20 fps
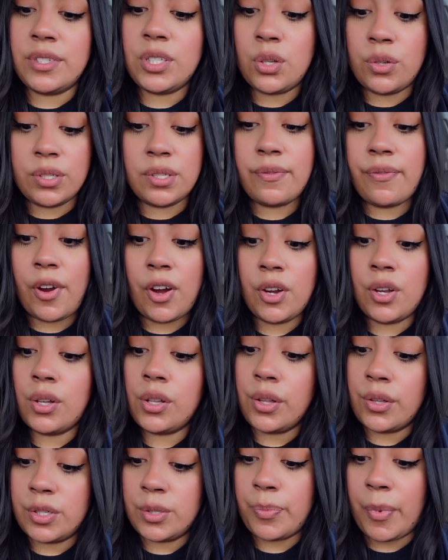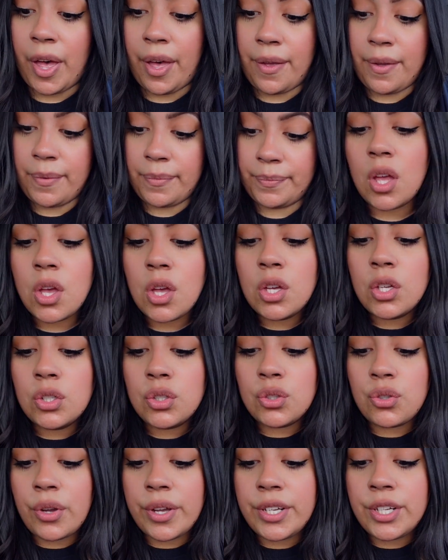So it's very close by.
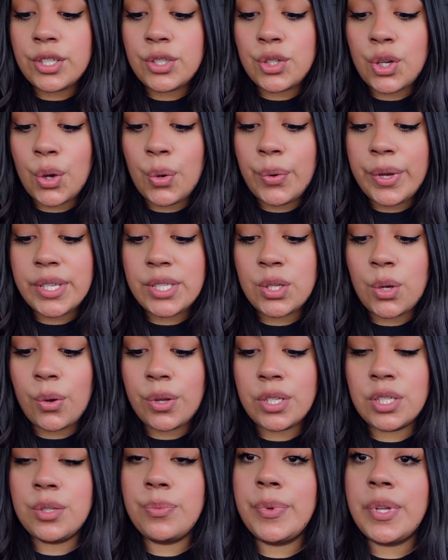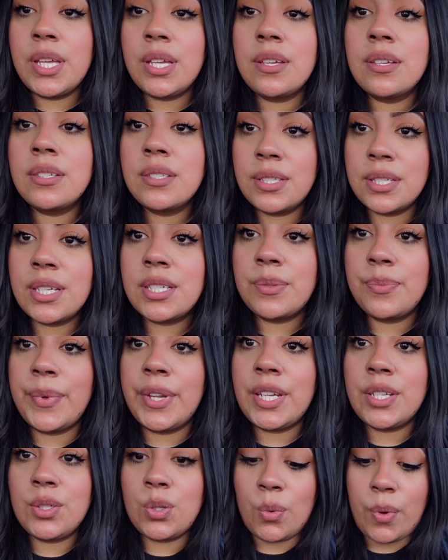Trader Joe is going to be 6
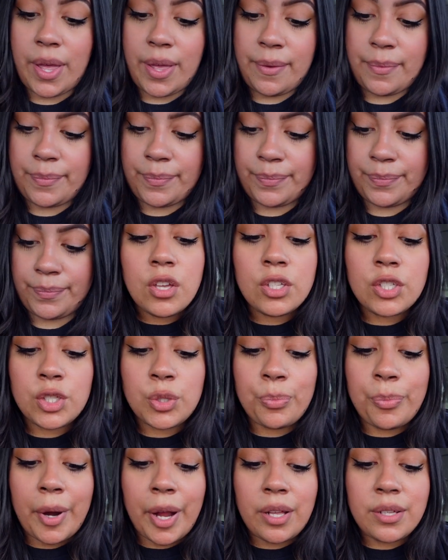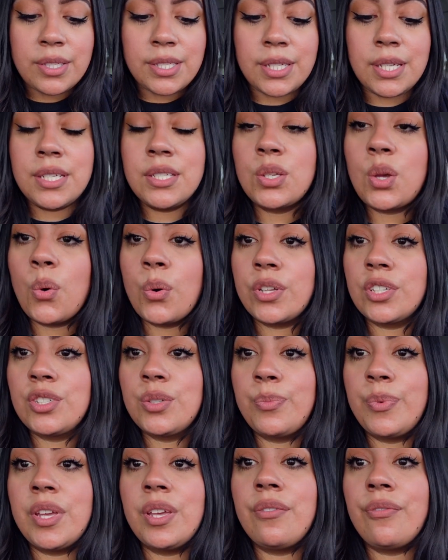minutes away. Sprouts is going
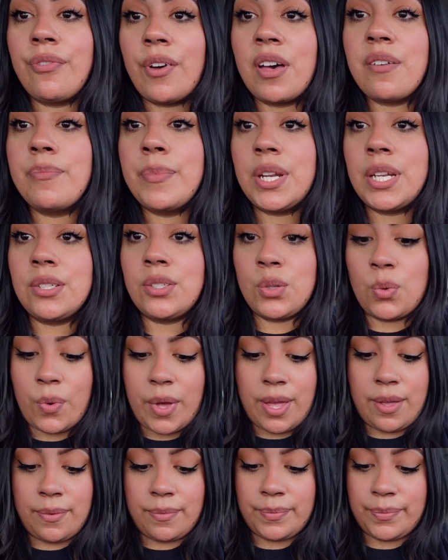to be 5 minutes away.